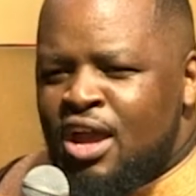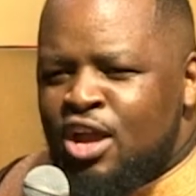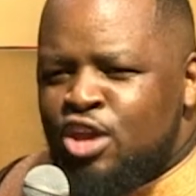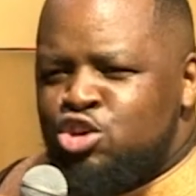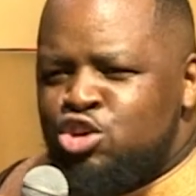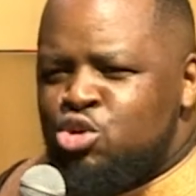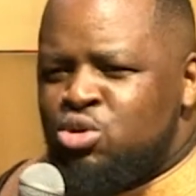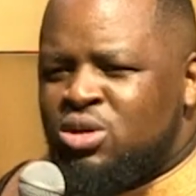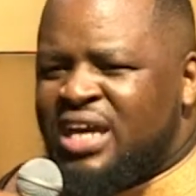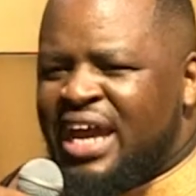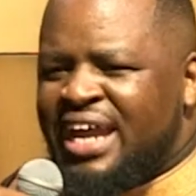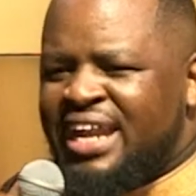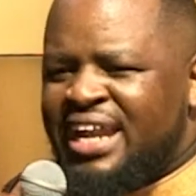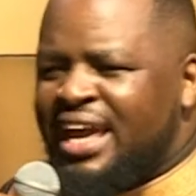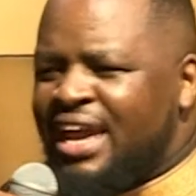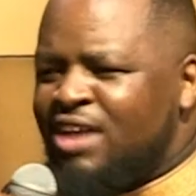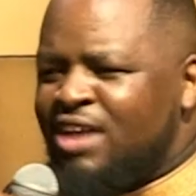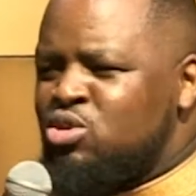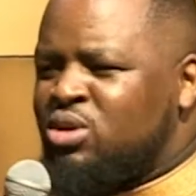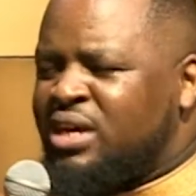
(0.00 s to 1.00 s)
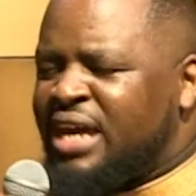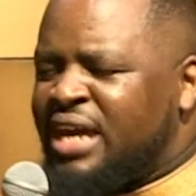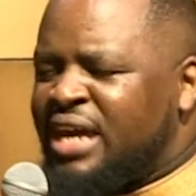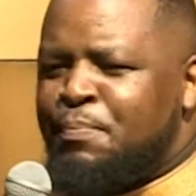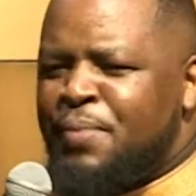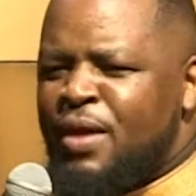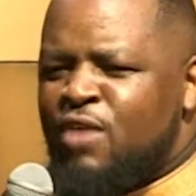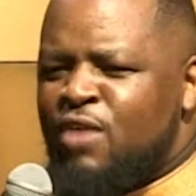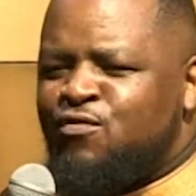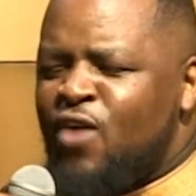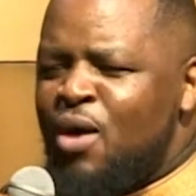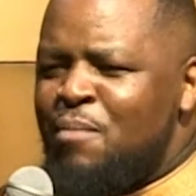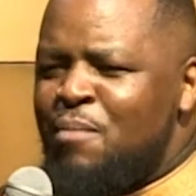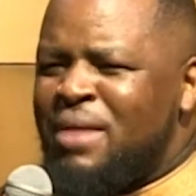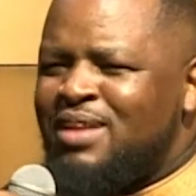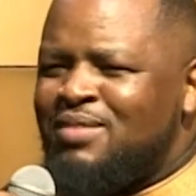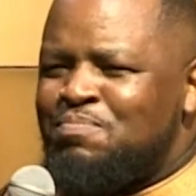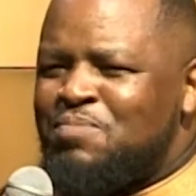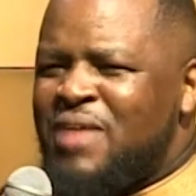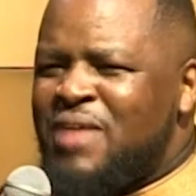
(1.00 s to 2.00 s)
you can you can perform
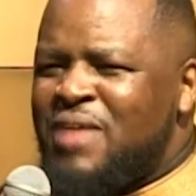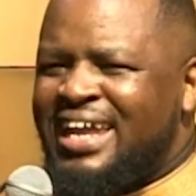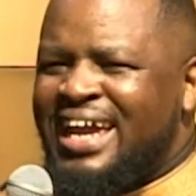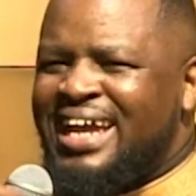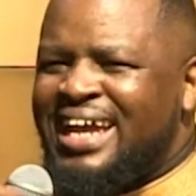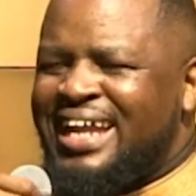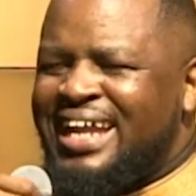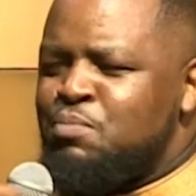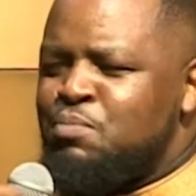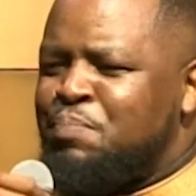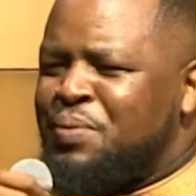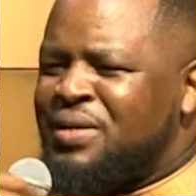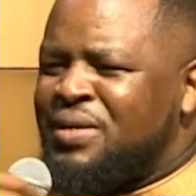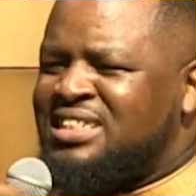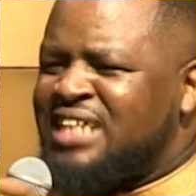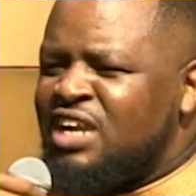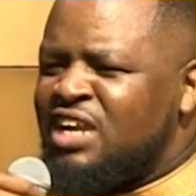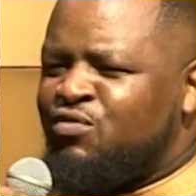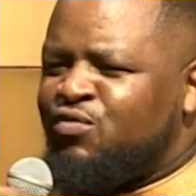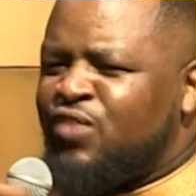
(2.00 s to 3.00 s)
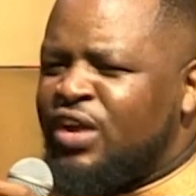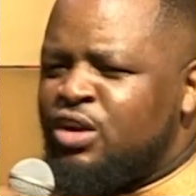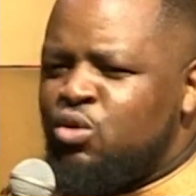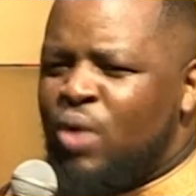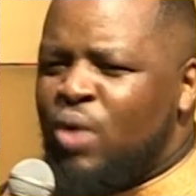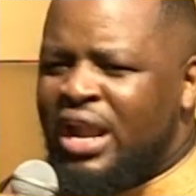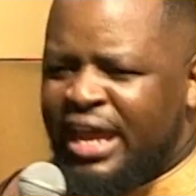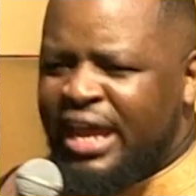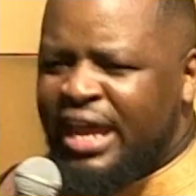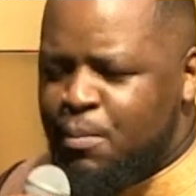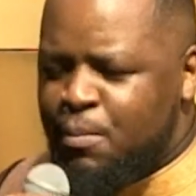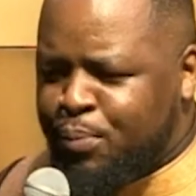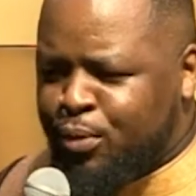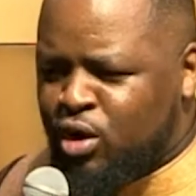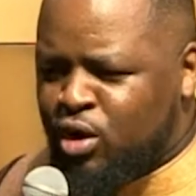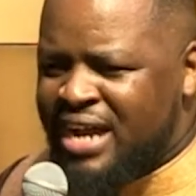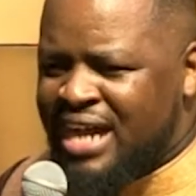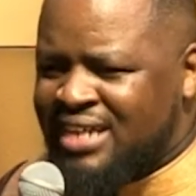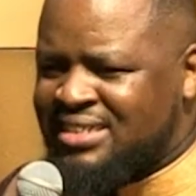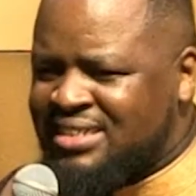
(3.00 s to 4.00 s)
and, and, and present very well a
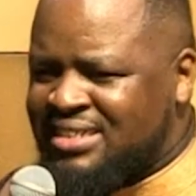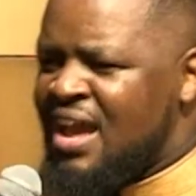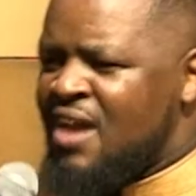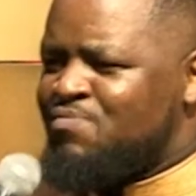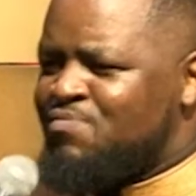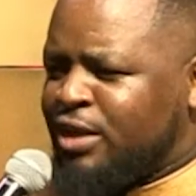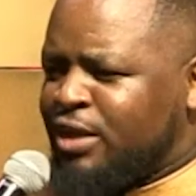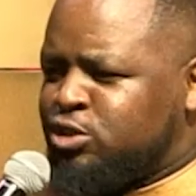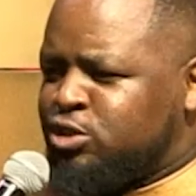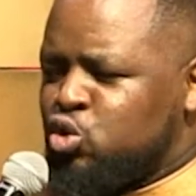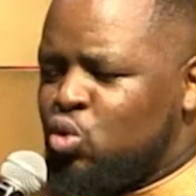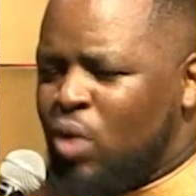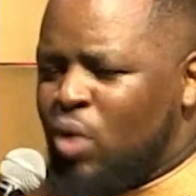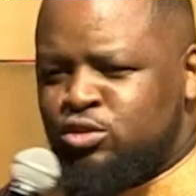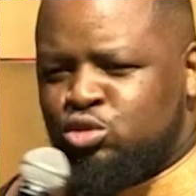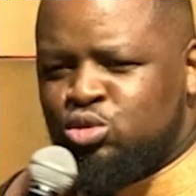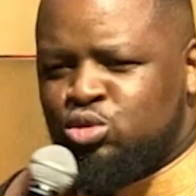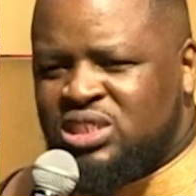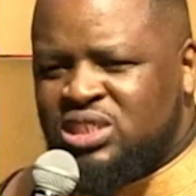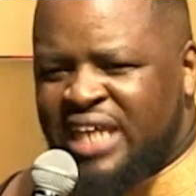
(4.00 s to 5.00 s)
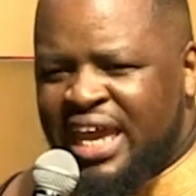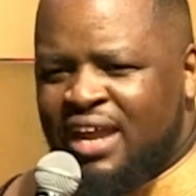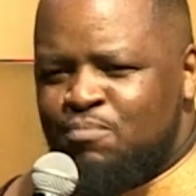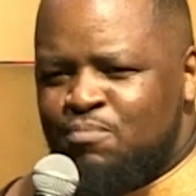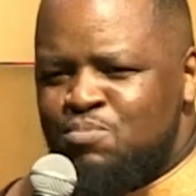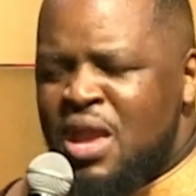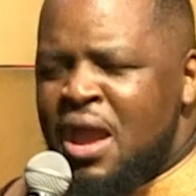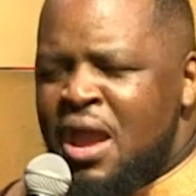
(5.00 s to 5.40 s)
product that you want to sell.